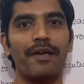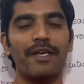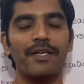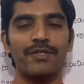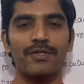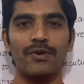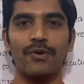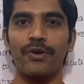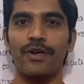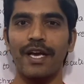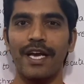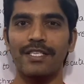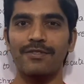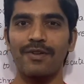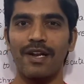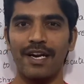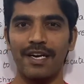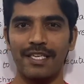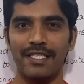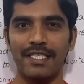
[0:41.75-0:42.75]
so you guys will
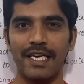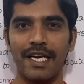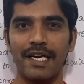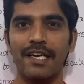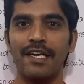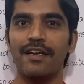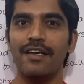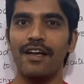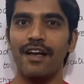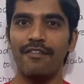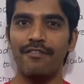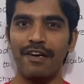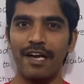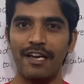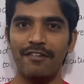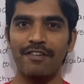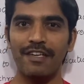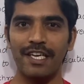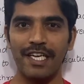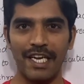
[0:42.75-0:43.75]
understand where we
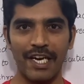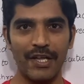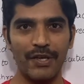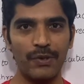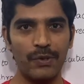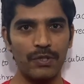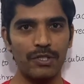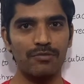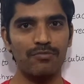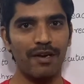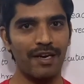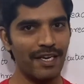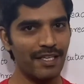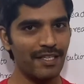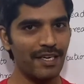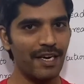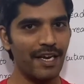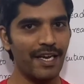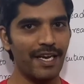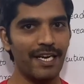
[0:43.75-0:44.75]
really use
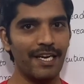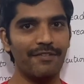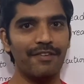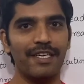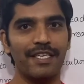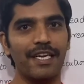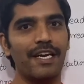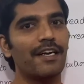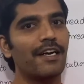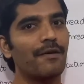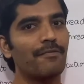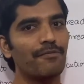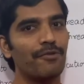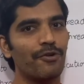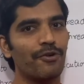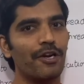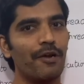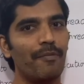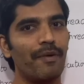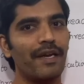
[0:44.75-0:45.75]
multi-threading in our real-time
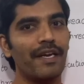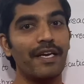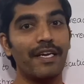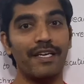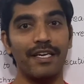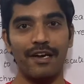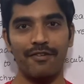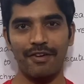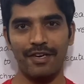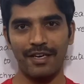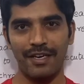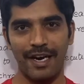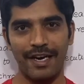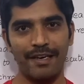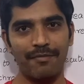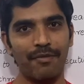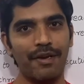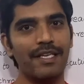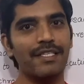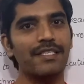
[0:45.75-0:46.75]
programming in our client place.